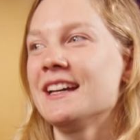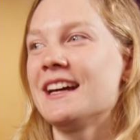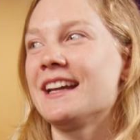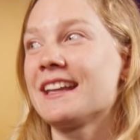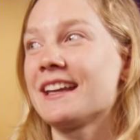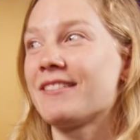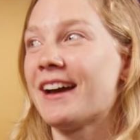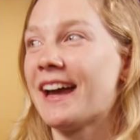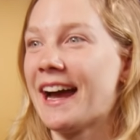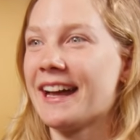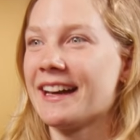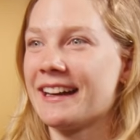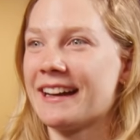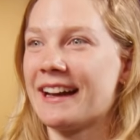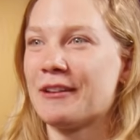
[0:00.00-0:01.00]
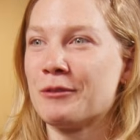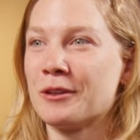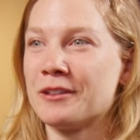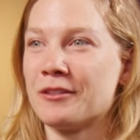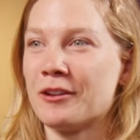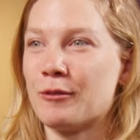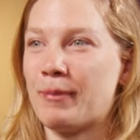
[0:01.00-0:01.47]
I think if I hadn't, I
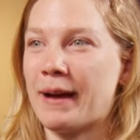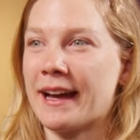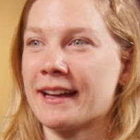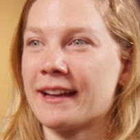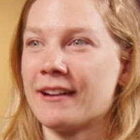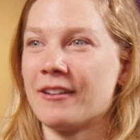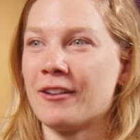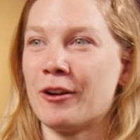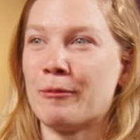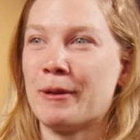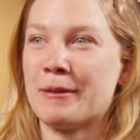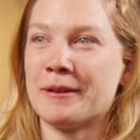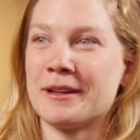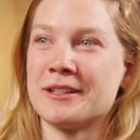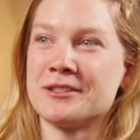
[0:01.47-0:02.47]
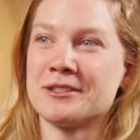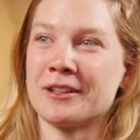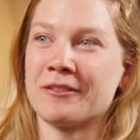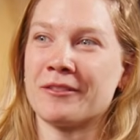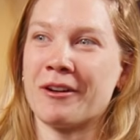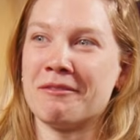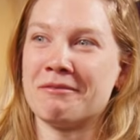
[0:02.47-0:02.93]
would have looked back and gone, oh, maybe I should
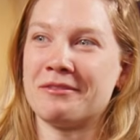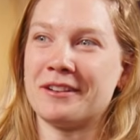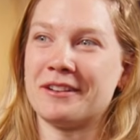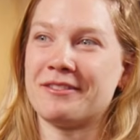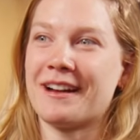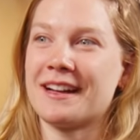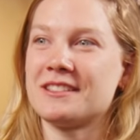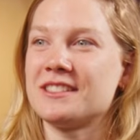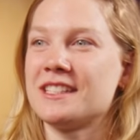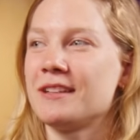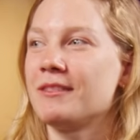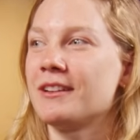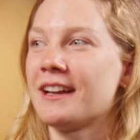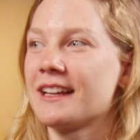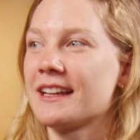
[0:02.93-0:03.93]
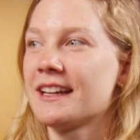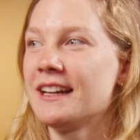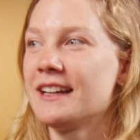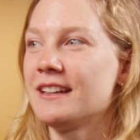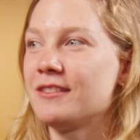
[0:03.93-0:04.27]
have gone for a factory team, you know, like